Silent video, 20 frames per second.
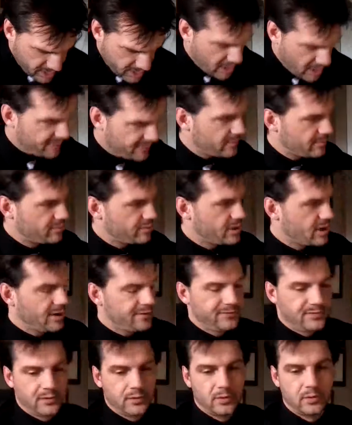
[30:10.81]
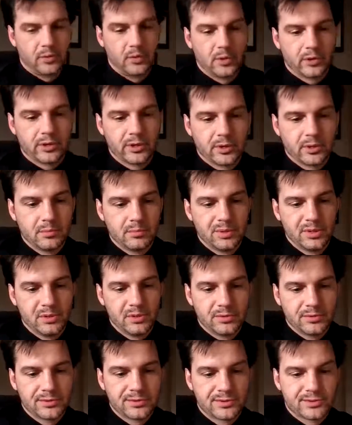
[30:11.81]
not-for-profit Orca
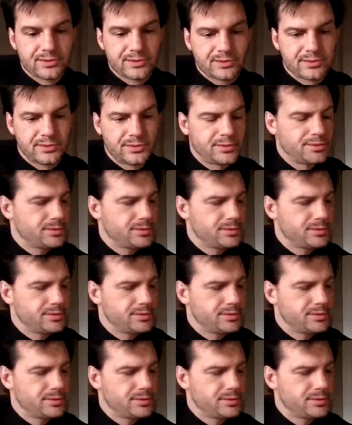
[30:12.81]
Computers.